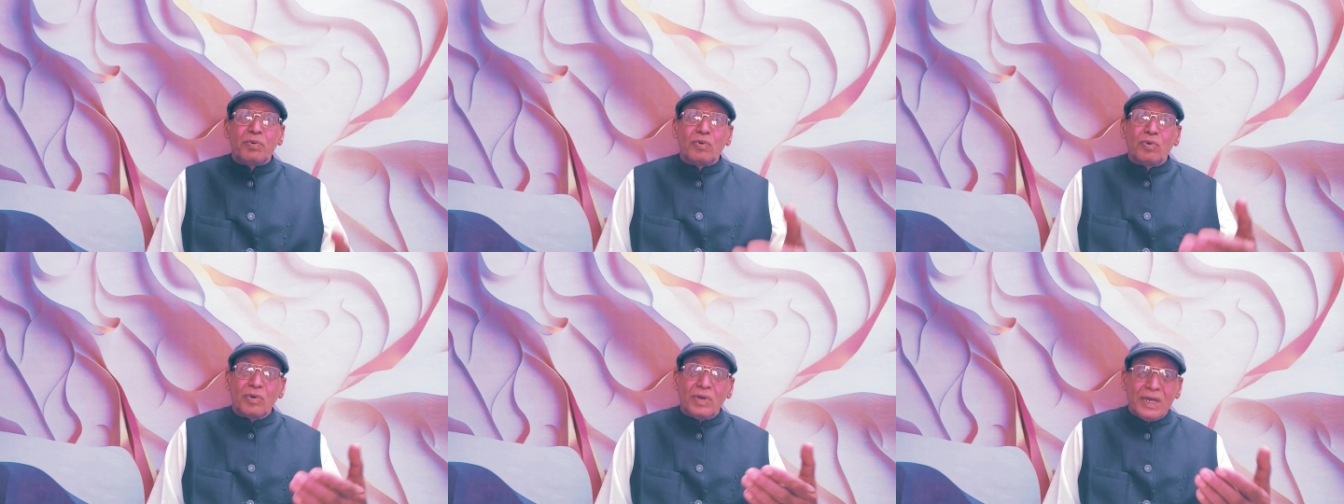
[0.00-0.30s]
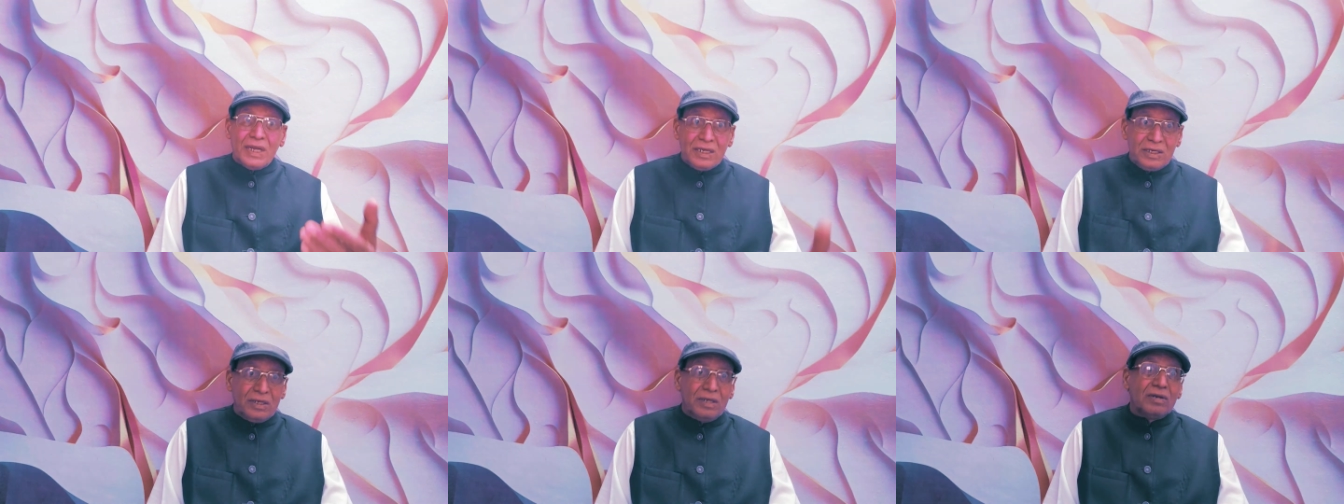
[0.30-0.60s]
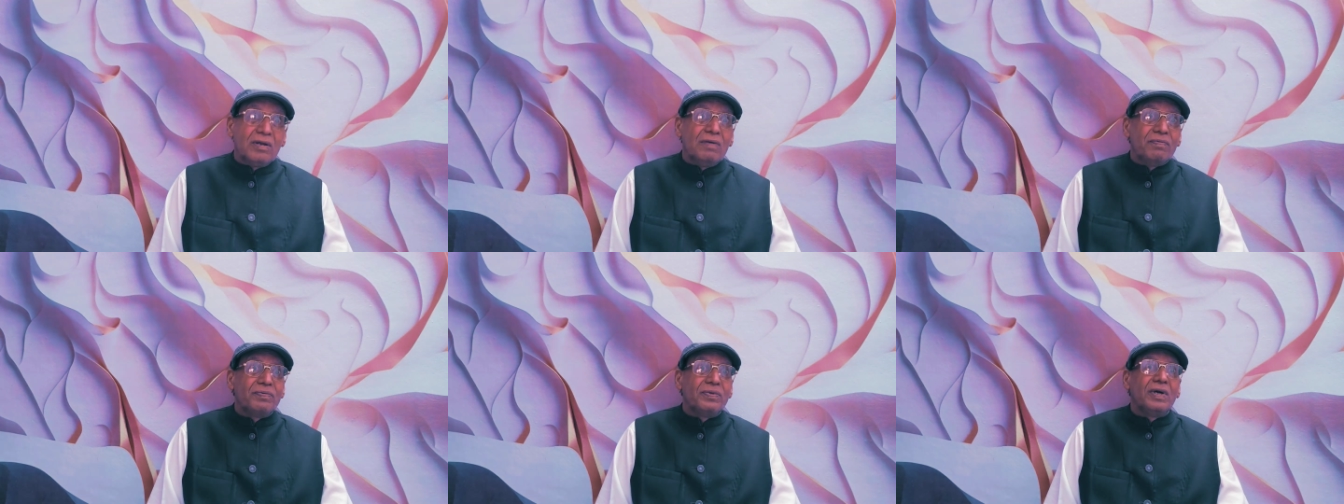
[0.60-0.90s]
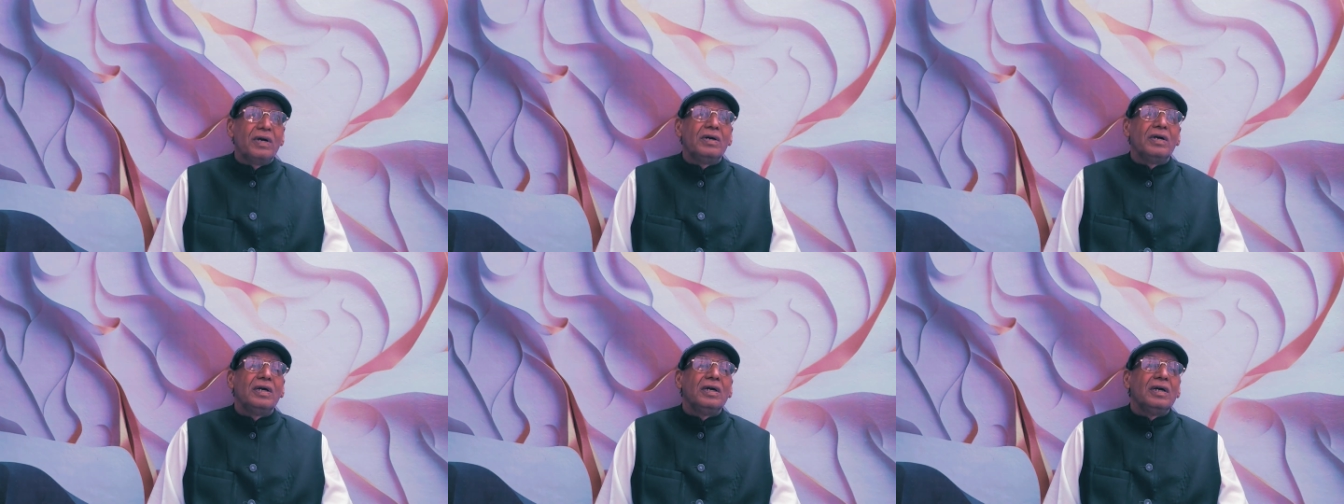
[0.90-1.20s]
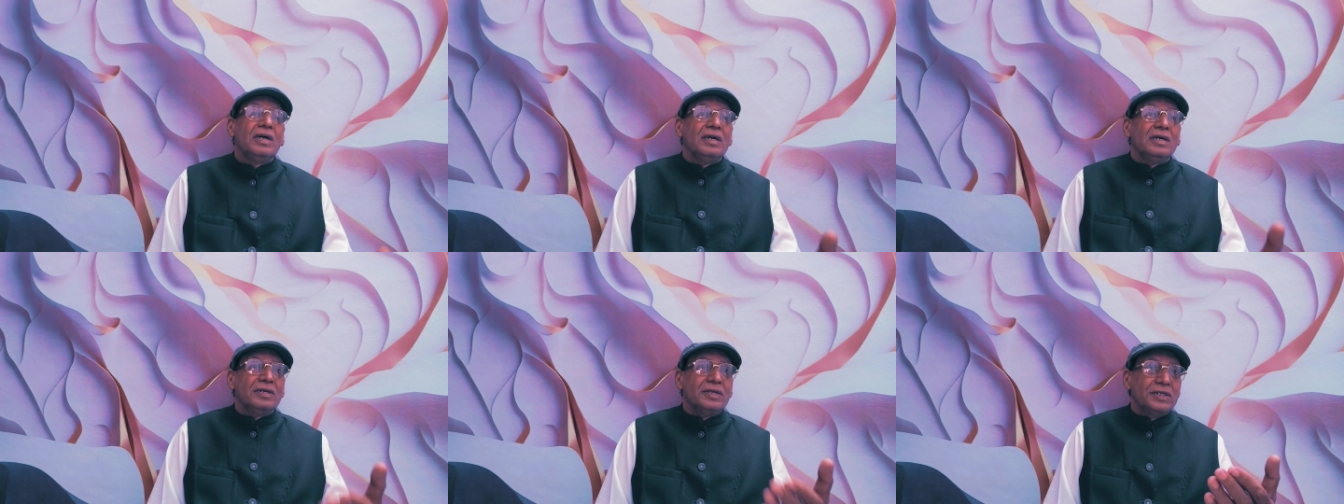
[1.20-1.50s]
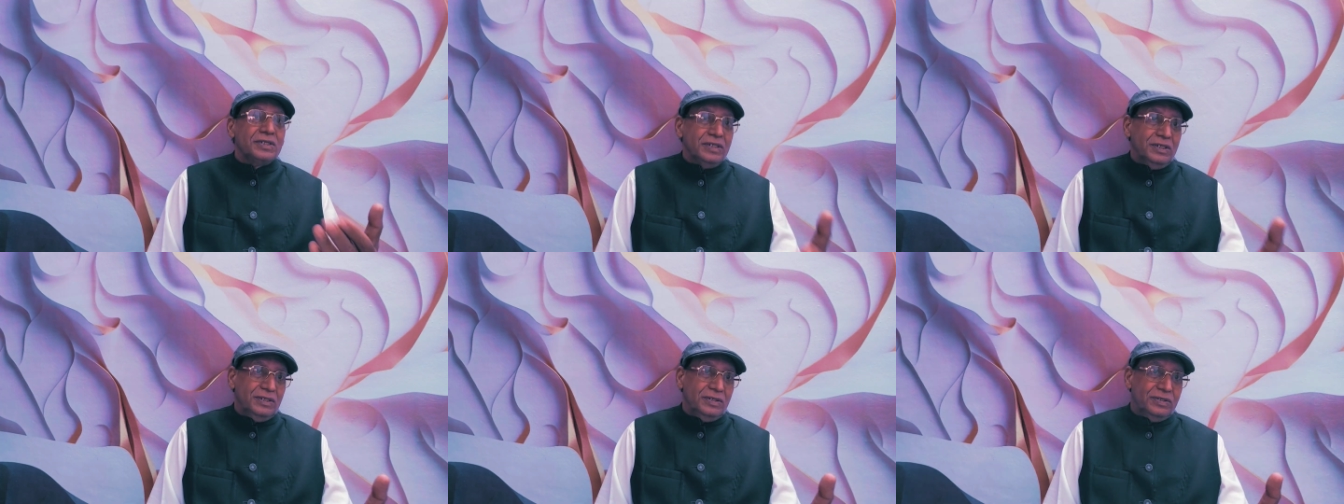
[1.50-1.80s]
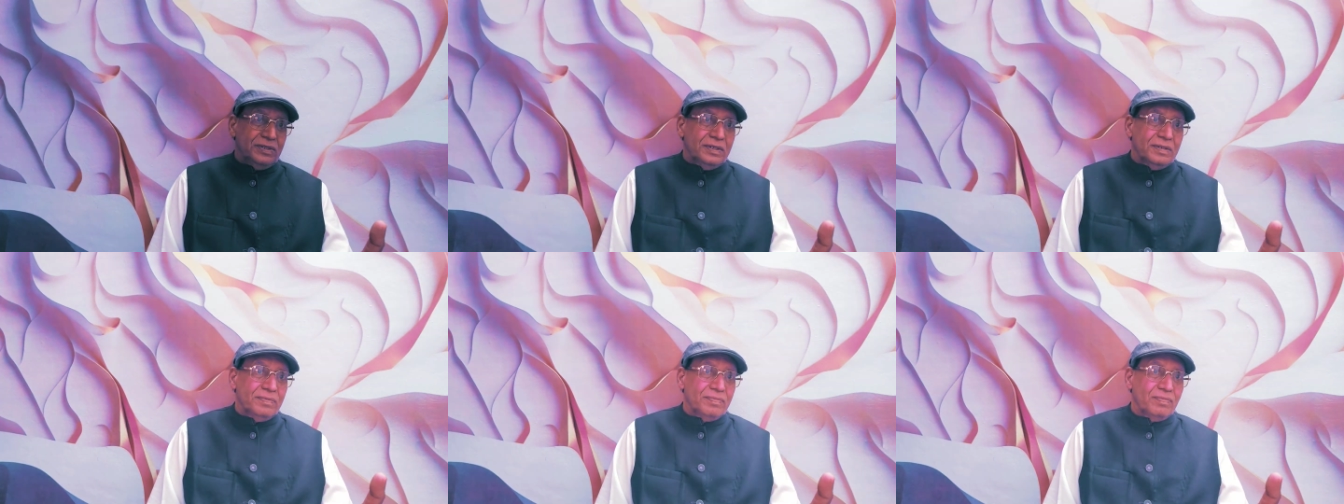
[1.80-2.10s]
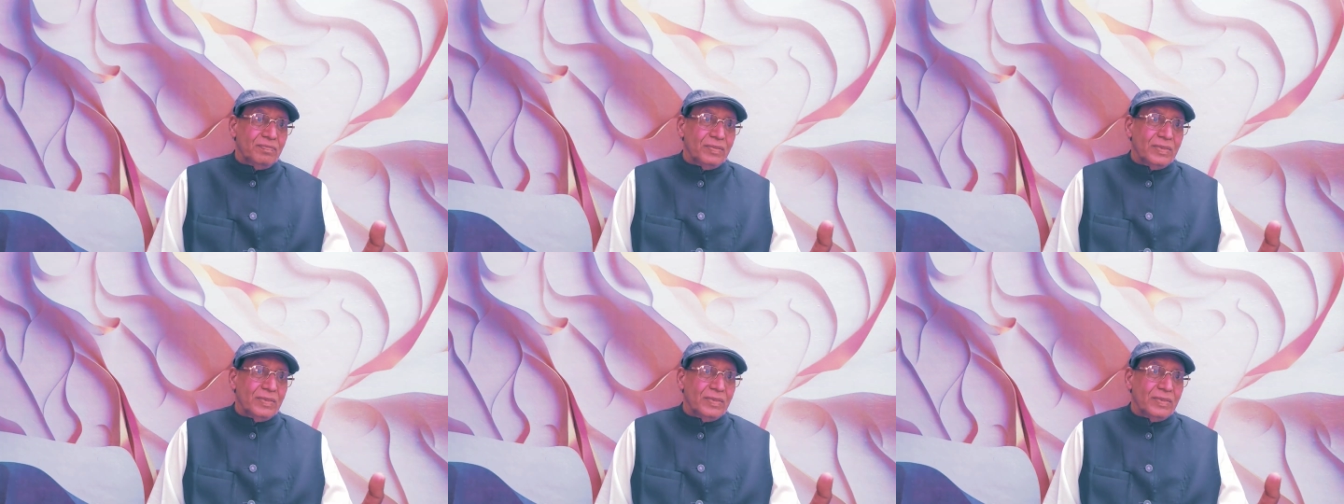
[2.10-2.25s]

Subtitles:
progression of the disease.